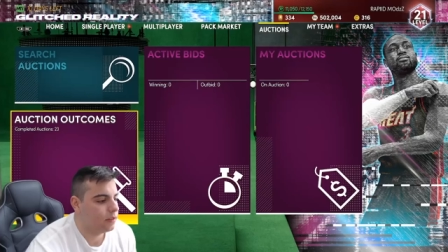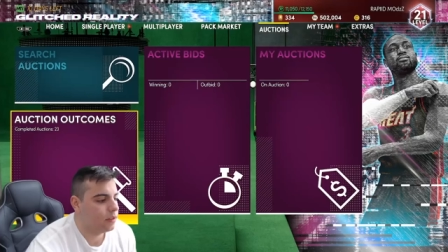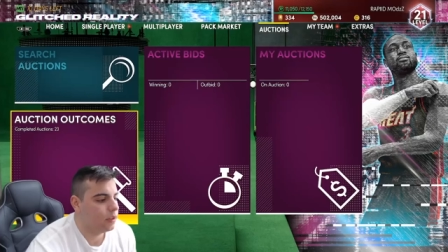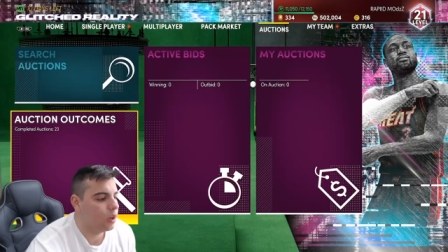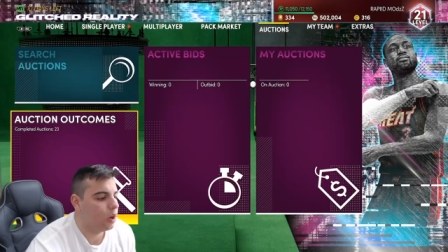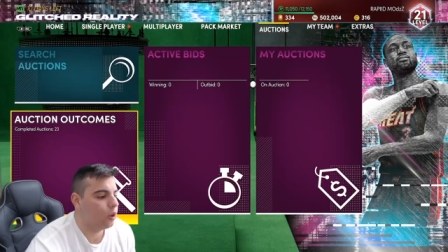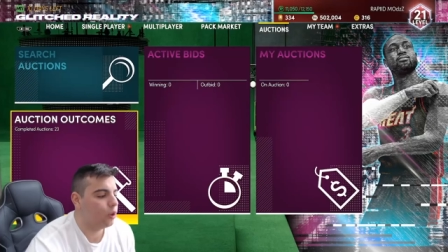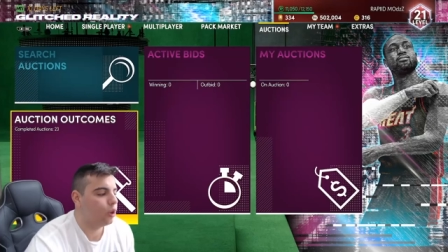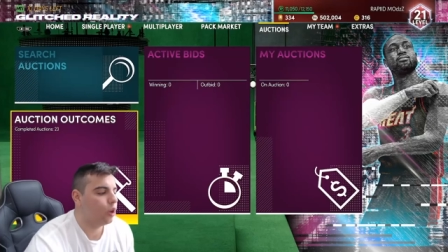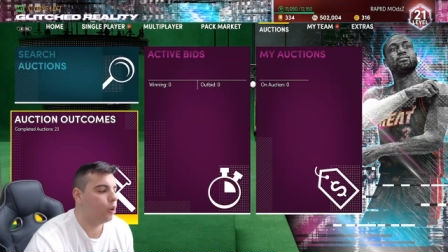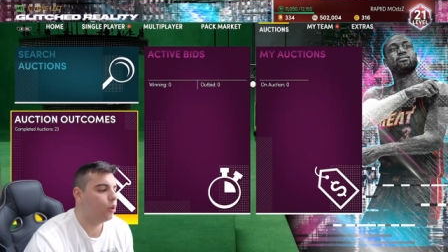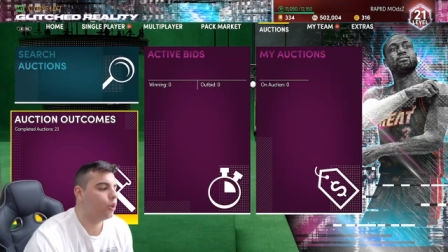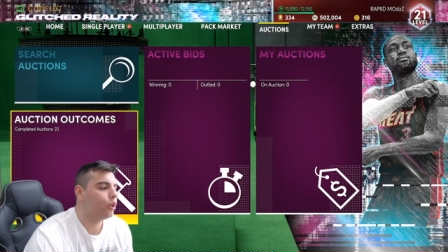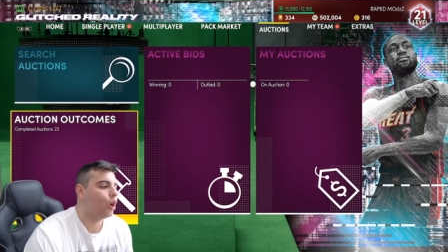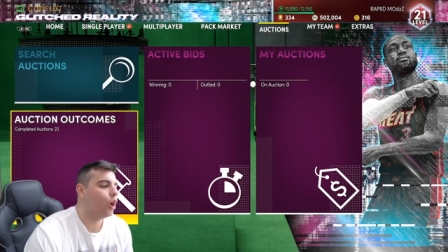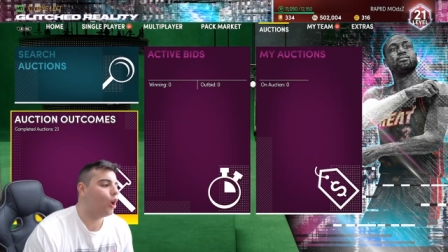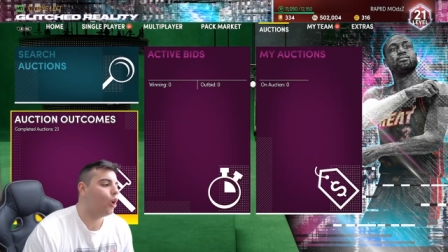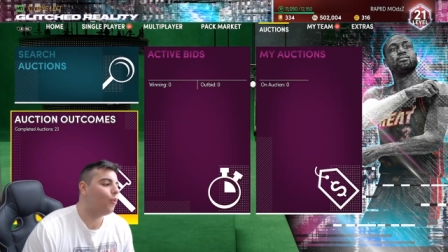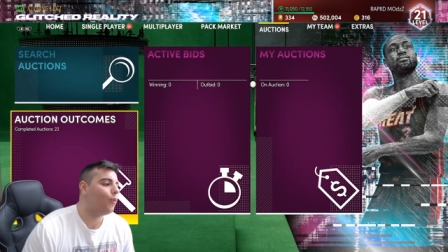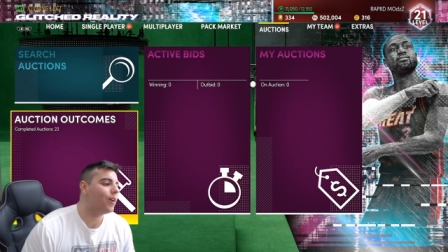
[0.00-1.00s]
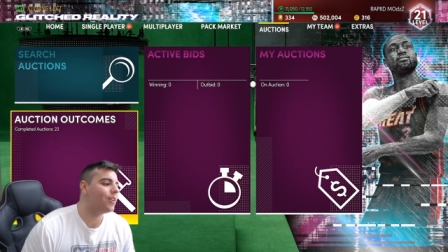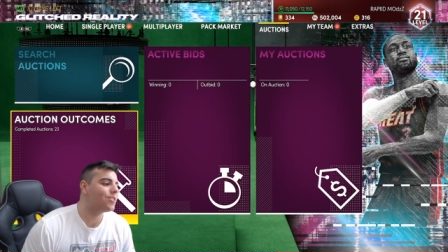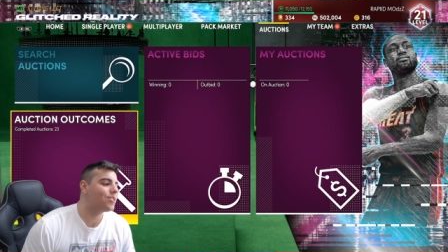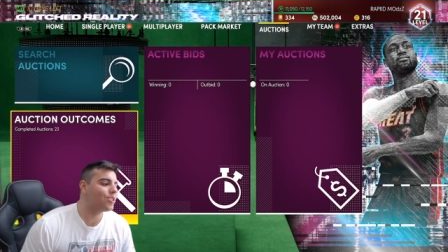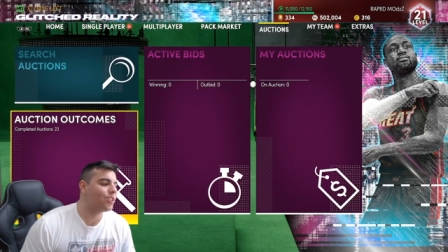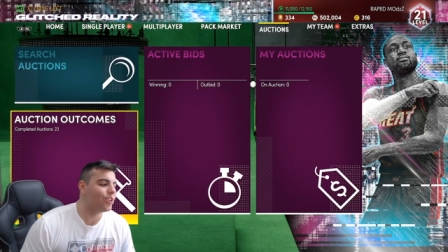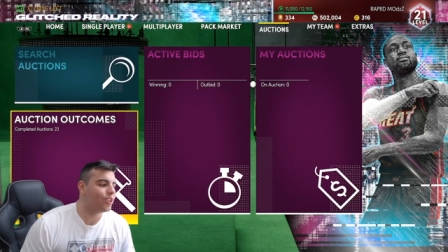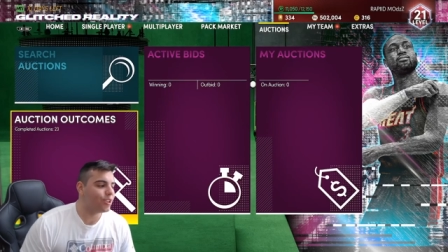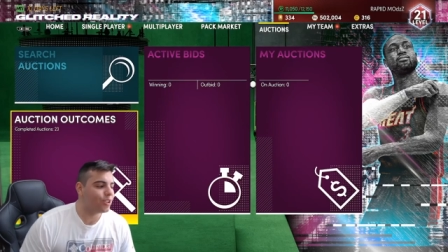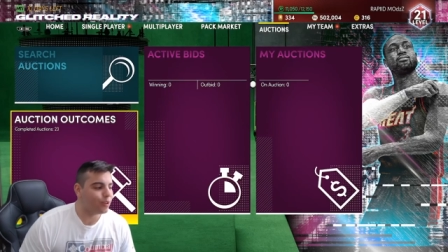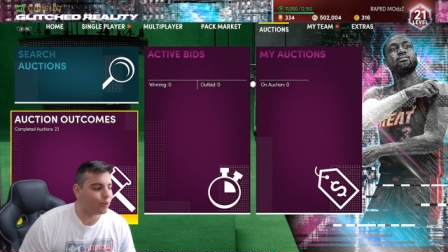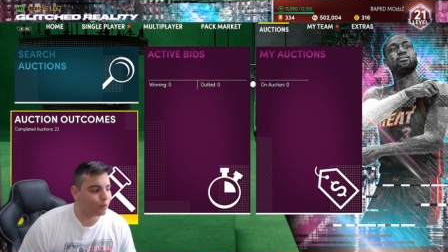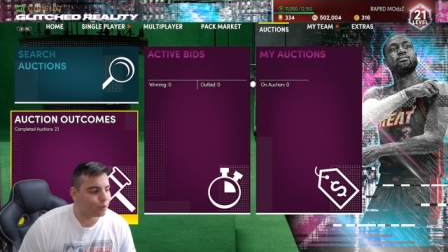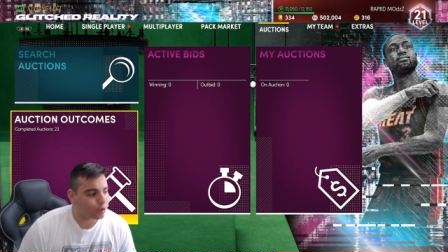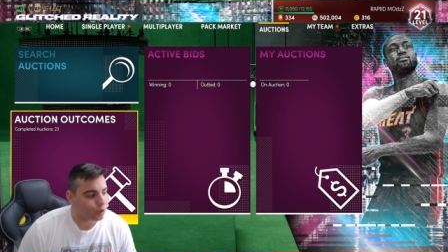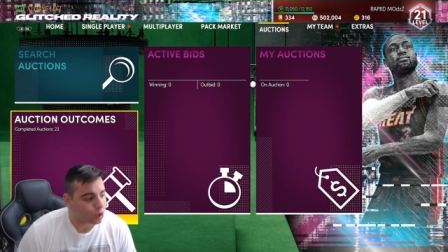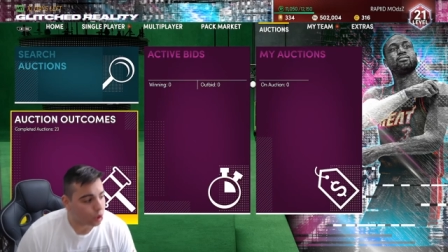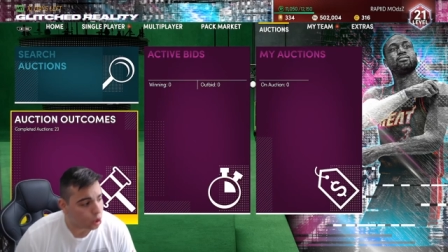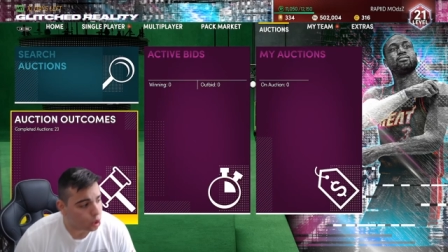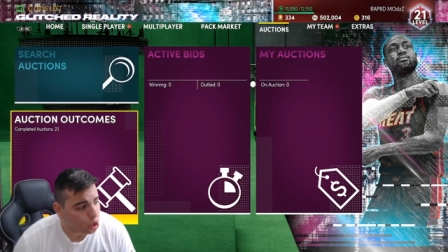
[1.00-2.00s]
Yo, yo, yo, what's good,
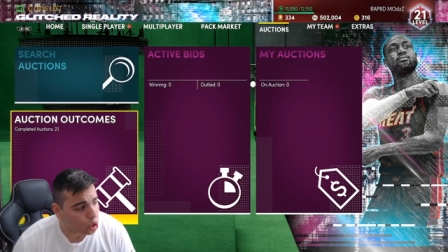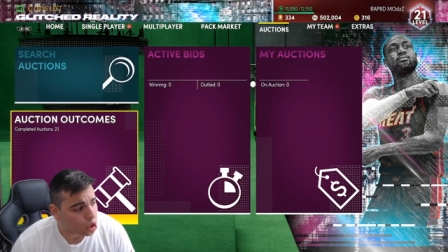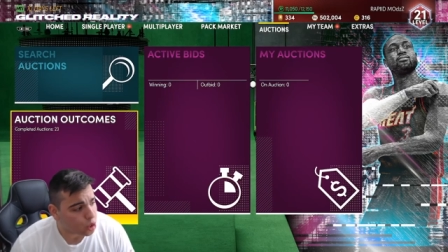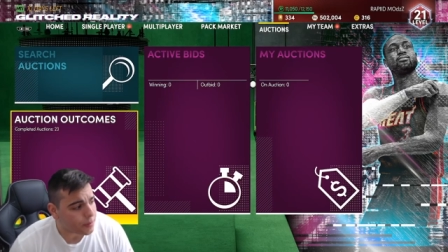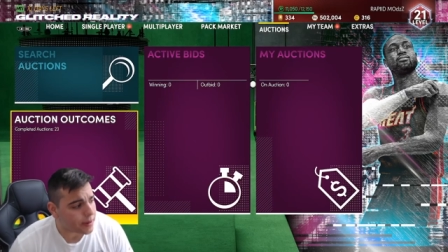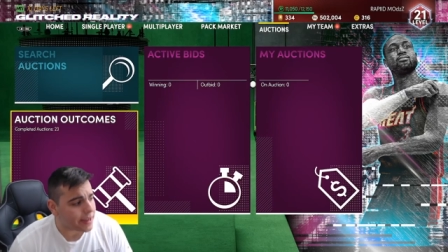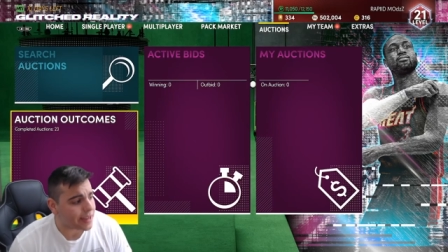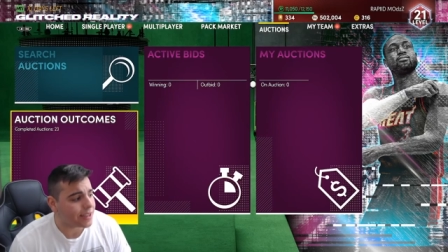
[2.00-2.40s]
YouTube?